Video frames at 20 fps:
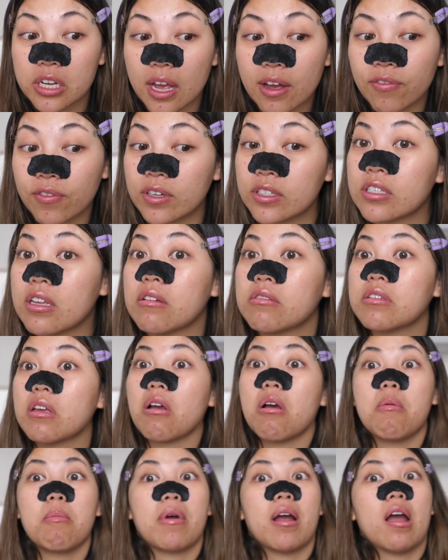At first I was
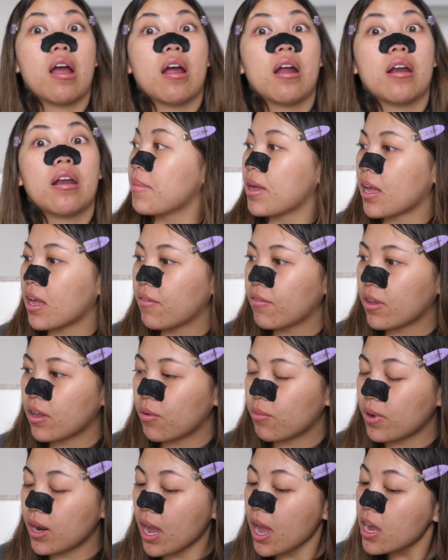like, oh my god, am I having
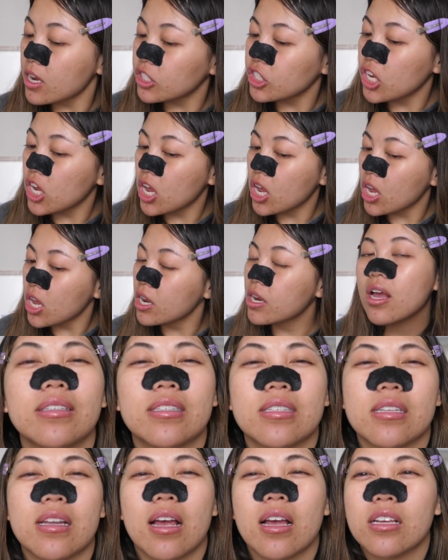a reaction?
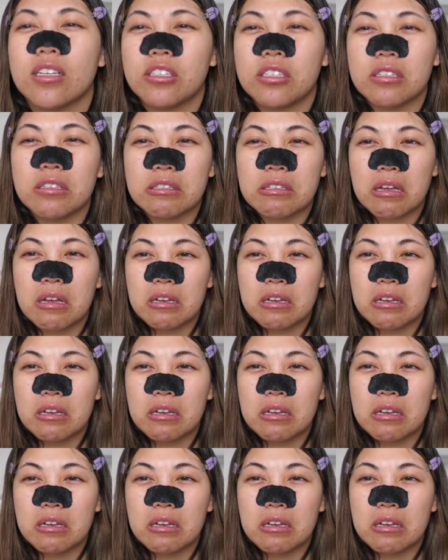It's not, it's just